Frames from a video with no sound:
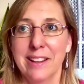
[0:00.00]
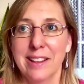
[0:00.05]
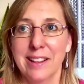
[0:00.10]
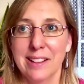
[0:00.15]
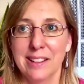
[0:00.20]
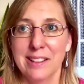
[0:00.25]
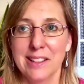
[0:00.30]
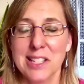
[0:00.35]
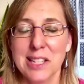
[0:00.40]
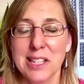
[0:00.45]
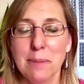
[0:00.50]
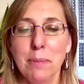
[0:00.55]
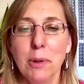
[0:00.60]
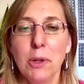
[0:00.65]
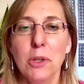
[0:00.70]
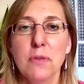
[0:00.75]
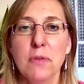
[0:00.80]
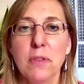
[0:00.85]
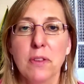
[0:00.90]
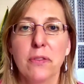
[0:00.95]
This impulse
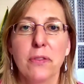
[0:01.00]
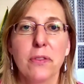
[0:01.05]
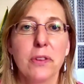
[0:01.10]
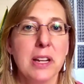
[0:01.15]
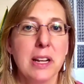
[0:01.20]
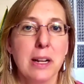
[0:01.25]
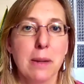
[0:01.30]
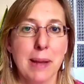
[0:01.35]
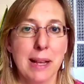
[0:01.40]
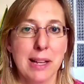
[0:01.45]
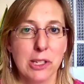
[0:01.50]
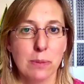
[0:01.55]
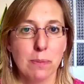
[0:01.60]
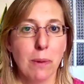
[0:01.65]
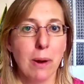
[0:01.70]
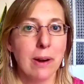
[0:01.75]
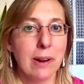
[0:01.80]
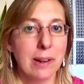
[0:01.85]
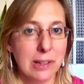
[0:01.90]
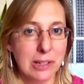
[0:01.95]
for freedom has
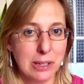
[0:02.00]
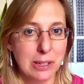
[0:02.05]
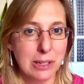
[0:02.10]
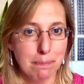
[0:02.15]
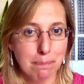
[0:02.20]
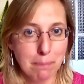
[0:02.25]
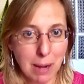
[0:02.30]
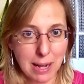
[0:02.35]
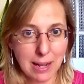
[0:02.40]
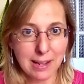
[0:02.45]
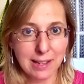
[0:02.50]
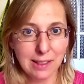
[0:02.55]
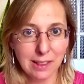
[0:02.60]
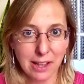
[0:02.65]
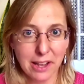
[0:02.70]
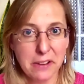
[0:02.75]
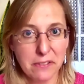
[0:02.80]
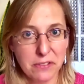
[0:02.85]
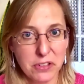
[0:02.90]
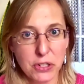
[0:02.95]
marked my
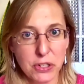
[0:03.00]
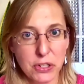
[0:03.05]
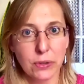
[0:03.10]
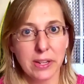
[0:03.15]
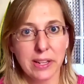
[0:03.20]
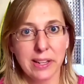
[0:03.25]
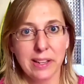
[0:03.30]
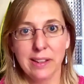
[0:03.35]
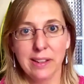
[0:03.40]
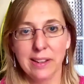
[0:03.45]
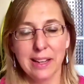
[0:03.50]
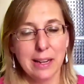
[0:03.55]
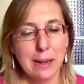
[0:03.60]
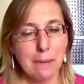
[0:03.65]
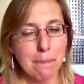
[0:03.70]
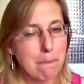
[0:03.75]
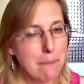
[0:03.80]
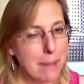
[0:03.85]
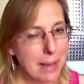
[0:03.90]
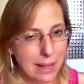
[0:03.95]
life journey in
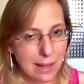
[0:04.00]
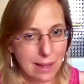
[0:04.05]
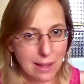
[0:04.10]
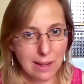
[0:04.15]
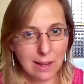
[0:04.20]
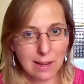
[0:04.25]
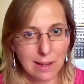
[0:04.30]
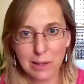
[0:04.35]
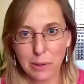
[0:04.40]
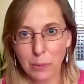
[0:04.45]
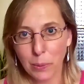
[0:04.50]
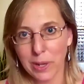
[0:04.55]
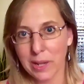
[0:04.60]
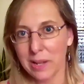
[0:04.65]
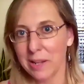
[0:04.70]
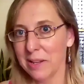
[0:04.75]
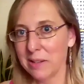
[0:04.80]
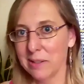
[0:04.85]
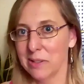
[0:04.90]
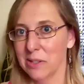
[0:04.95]
many
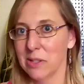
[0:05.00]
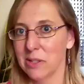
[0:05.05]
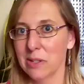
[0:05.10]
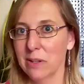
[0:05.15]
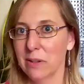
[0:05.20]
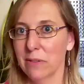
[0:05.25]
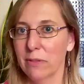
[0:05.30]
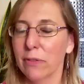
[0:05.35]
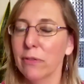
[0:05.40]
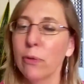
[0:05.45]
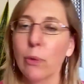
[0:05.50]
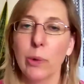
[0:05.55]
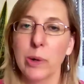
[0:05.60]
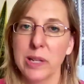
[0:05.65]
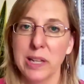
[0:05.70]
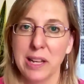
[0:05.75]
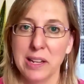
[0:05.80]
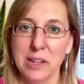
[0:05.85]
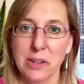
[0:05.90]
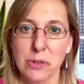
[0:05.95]
ways for 48
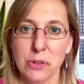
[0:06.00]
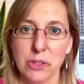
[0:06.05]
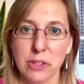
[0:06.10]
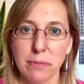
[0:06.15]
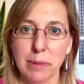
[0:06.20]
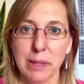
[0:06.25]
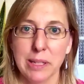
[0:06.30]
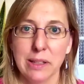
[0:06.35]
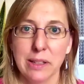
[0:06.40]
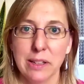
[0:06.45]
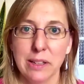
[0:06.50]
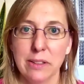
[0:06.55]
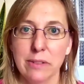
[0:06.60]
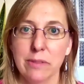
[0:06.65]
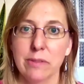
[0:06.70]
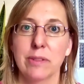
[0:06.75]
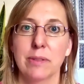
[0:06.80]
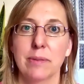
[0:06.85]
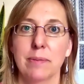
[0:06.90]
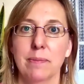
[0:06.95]
years of my life.
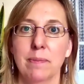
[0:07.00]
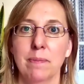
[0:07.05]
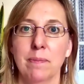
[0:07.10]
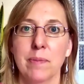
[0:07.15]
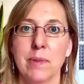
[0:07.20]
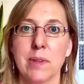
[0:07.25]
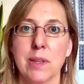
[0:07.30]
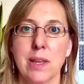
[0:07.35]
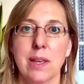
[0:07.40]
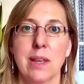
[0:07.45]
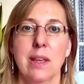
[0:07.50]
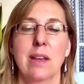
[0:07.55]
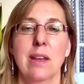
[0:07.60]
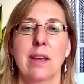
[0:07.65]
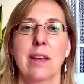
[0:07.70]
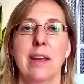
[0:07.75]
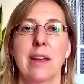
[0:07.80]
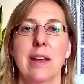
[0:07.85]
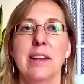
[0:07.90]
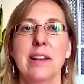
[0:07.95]

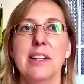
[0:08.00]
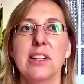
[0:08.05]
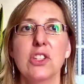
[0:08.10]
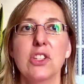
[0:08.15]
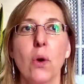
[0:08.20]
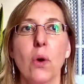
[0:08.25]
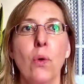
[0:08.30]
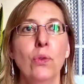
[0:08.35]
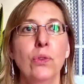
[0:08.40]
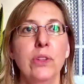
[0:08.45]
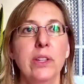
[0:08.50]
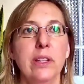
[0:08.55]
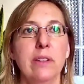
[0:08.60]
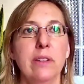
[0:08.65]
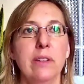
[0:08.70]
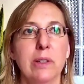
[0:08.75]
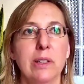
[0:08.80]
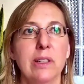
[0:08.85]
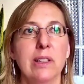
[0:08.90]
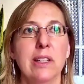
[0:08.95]
And it's only
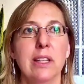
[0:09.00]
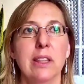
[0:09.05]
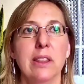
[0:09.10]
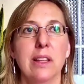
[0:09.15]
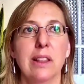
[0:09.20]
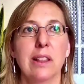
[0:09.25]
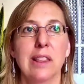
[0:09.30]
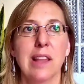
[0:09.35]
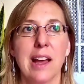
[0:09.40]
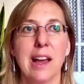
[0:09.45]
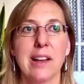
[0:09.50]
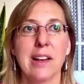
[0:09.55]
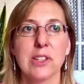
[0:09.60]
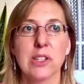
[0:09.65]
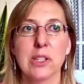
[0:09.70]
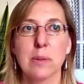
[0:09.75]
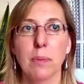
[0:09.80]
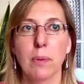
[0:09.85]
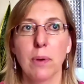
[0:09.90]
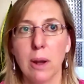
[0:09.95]
really in the last
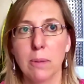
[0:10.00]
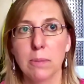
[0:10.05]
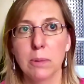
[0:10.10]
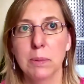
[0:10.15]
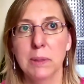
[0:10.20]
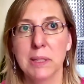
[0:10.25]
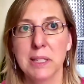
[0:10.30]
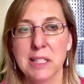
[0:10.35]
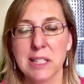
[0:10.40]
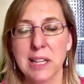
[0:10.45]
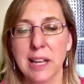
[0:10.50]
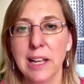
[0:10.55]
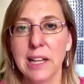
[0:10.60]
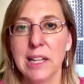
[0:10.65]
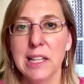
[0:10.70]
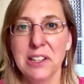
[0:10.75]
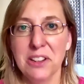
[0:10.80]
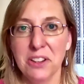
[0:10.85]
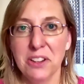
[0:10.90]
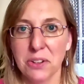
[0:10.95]
probably 10
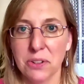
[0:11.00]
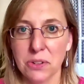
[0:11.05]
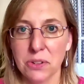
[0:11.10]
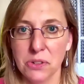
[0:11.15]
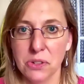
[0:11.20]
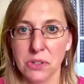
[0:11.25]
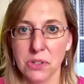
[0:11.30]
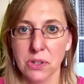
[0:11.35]
years